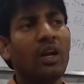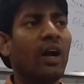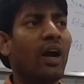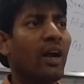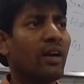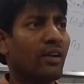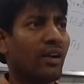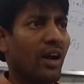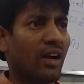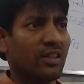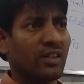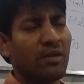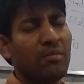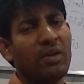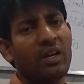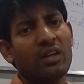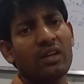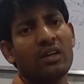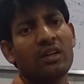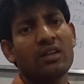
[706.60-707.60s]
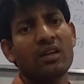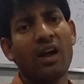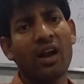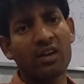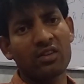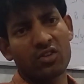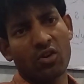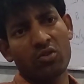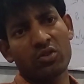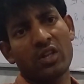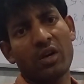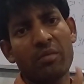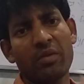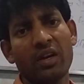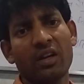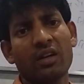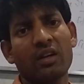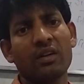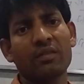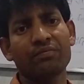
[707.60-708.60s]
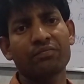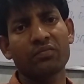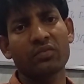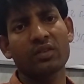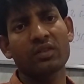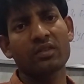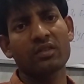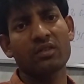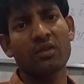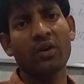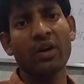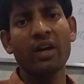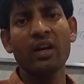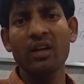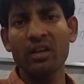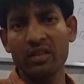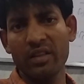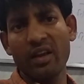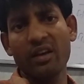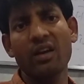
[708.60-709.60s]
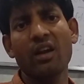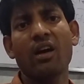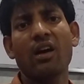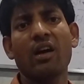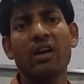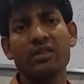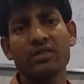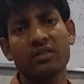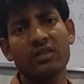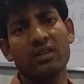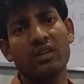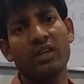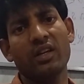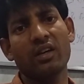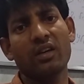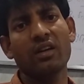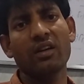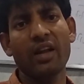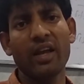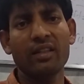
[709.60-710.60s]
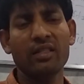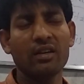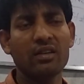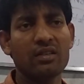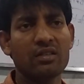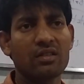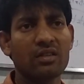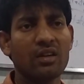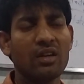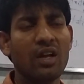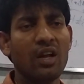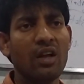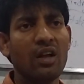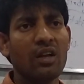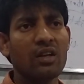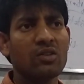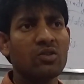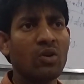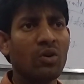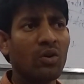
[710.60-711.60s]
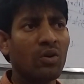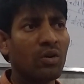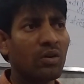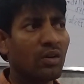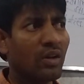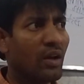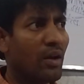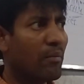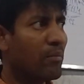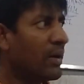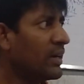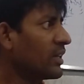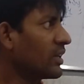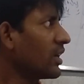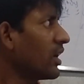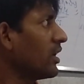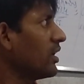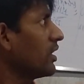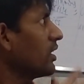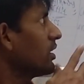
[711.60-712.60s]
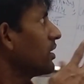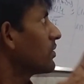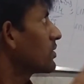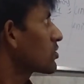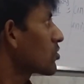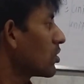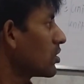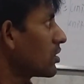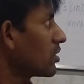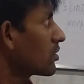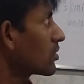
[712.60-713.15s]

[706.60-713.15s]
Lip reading: and North America and South America. Okay, then Australia, like that. So particularly, so